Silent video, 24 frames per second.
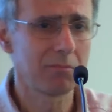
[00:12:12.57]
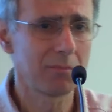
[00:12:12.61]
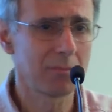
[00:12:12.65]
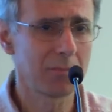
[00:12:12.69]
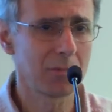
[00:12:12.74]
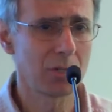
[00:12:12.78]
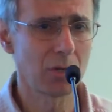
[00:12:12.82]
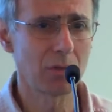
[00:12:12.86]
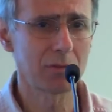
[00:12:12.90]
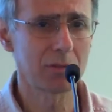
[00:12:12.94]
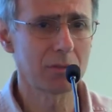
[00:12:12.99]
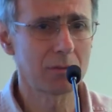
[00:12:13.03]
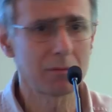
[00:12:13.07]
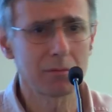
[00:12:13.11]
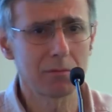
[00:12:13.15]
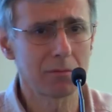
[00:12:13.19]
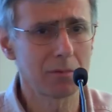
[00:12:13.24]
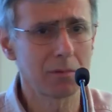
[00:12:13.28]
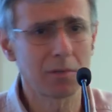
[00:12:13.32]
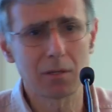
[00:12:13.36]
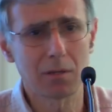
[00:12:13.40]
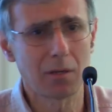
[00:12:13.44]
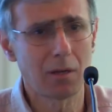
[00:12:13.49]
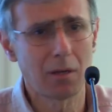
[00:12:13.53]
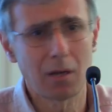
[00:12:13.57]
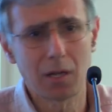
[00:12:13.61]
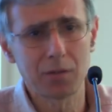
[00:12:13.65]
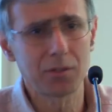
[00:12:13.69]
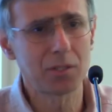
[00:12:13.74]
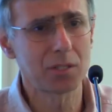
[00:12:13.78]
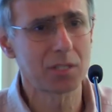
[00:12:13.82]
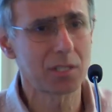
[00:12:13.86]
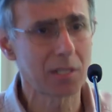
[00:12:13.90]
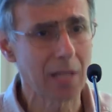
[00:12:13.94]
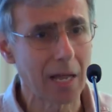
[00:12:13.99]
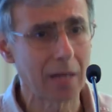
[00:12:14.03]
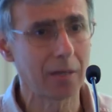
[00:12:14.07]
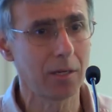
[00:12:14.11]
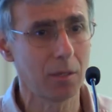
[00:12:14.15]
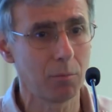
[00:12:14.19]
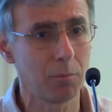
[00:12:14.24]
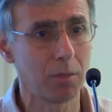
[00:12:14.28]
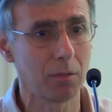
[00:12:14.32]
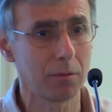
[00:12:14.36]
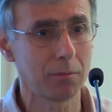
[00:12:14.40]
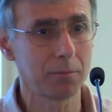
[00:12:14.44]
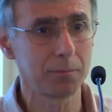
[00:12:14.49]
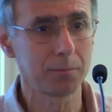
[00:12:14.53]
not
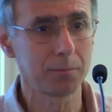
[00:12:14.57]
understandable.